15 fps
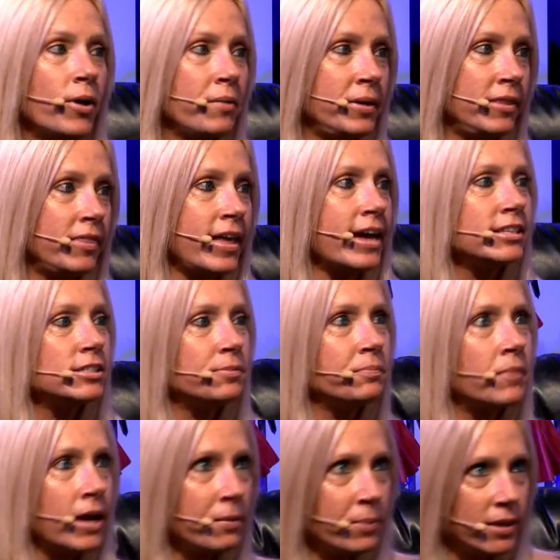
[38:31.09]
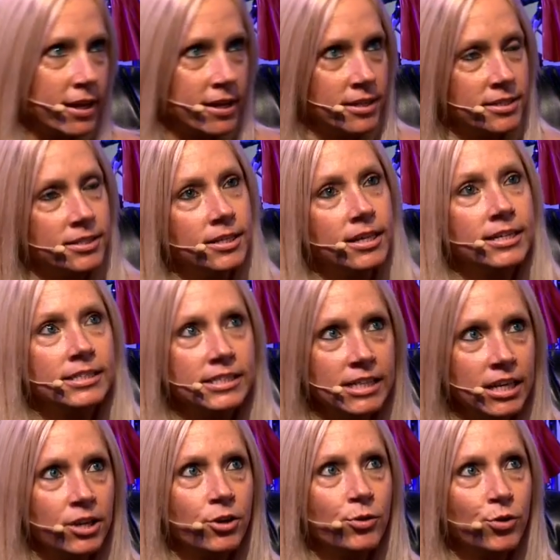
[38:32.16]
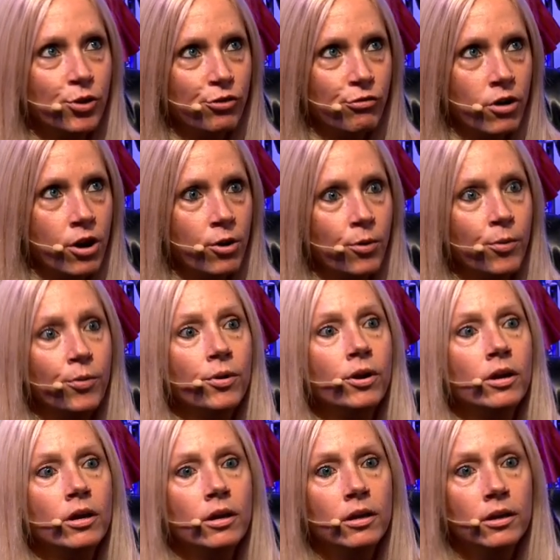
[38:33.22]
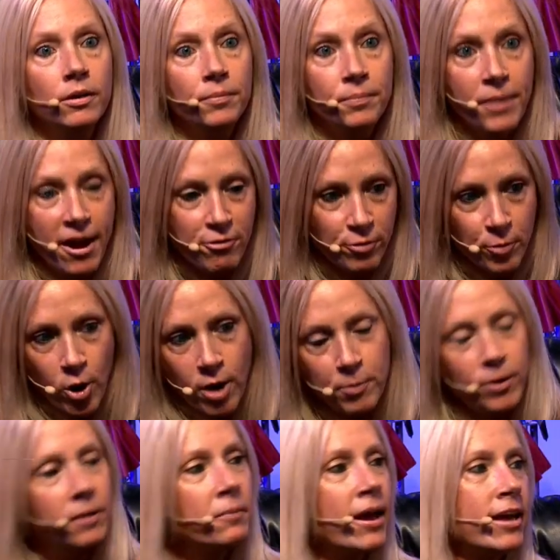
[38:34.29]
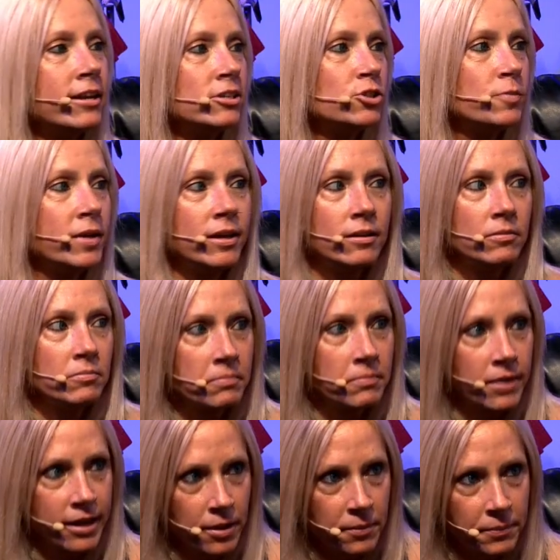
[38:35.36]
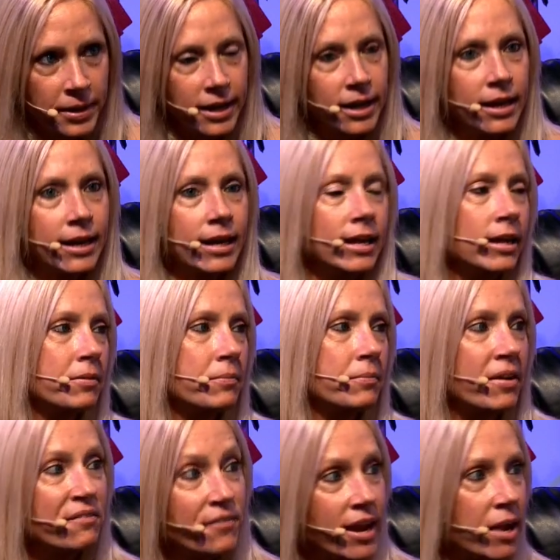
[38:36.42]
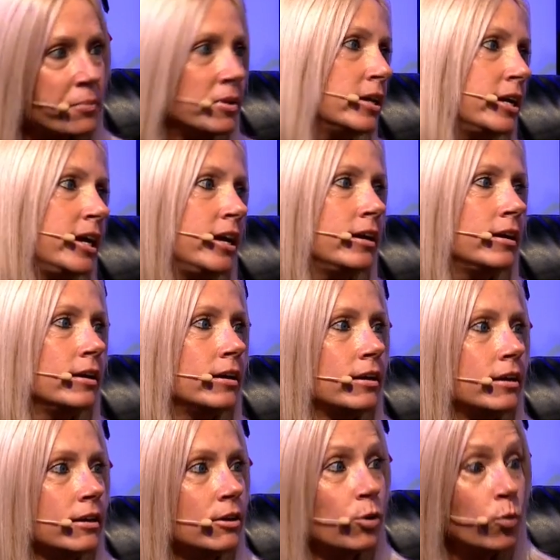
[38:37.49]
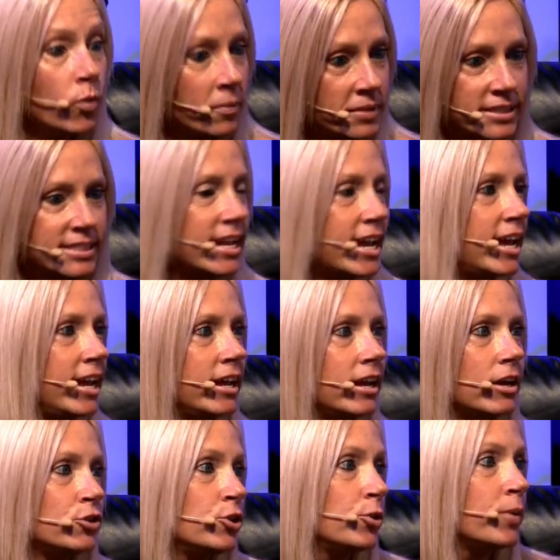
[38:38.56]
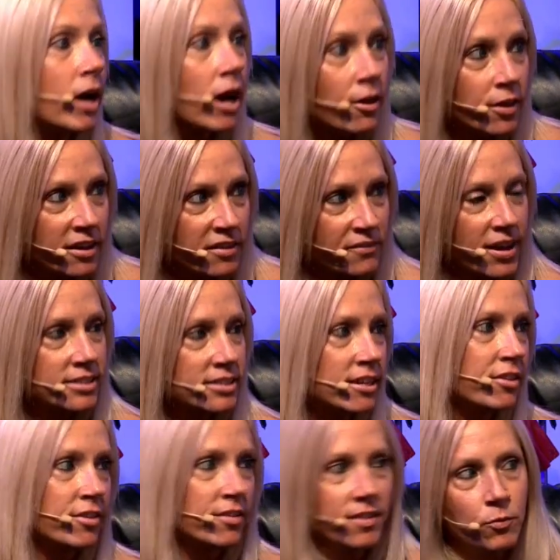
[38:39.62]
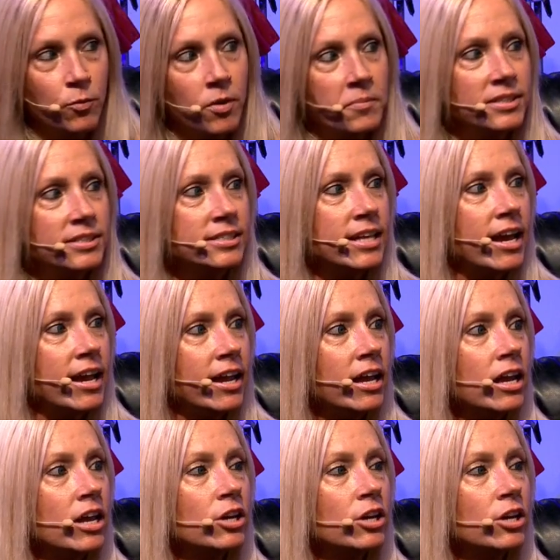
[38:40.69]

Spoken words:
I mean, my plan is to continue to grow Barron Property Management, my competing, my family, Women's Day, doing other events other than Women's Day.